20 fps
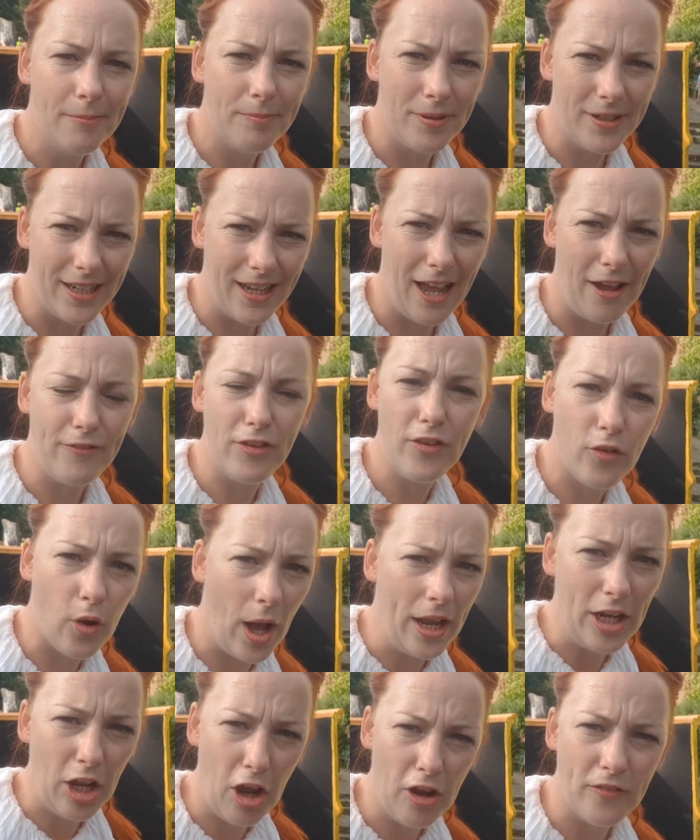But yeah, if you've
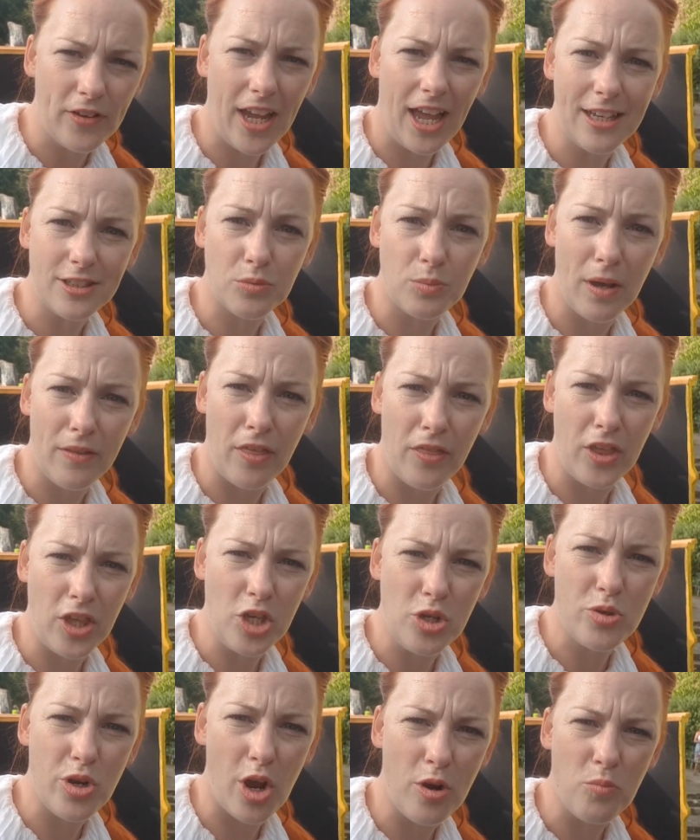got any overcast weather that
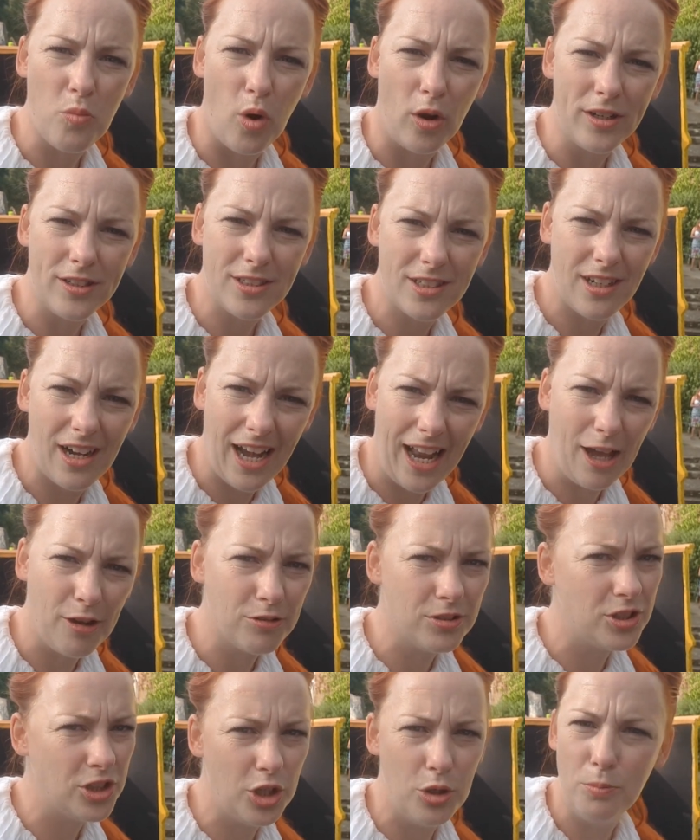you don't want,
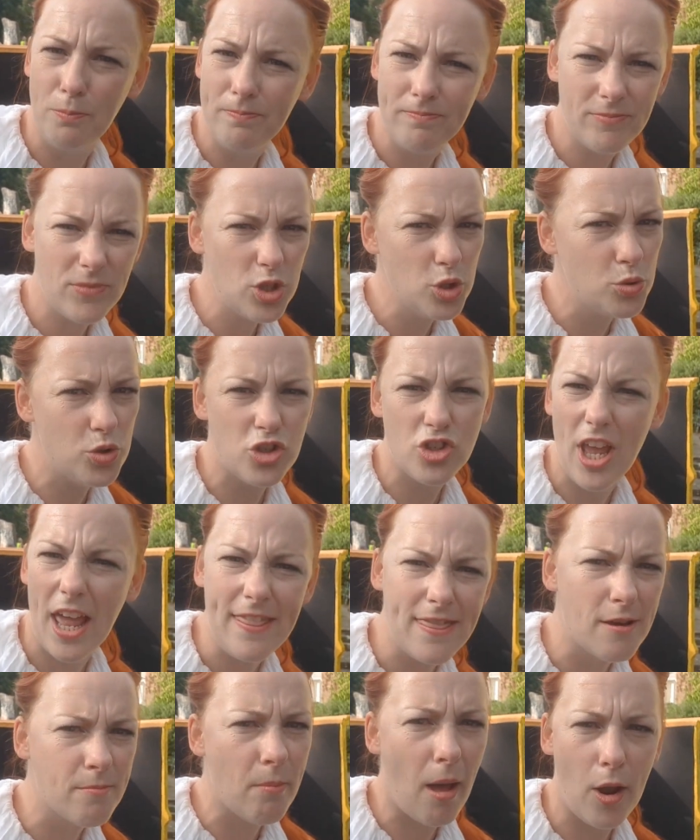clouds, you
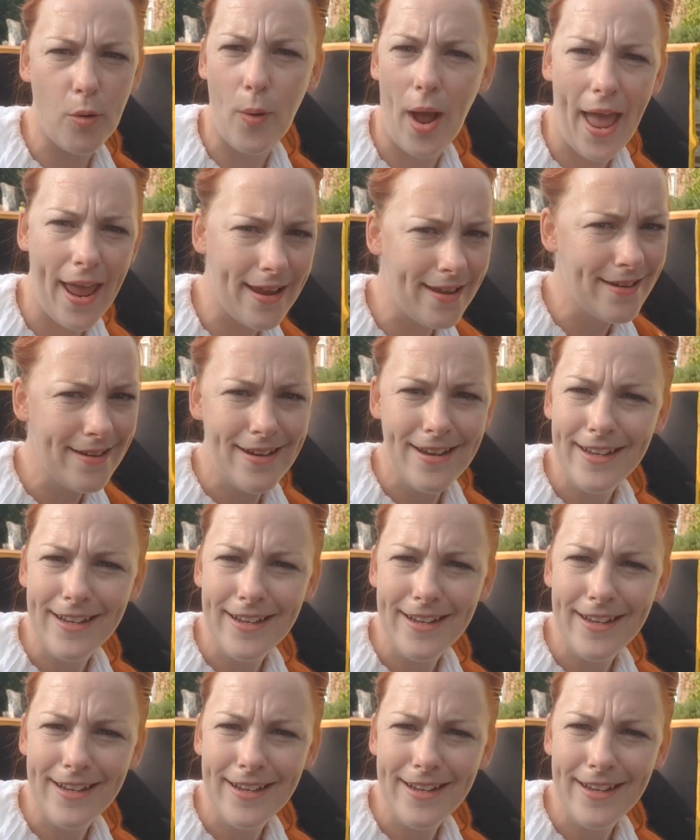send them my way.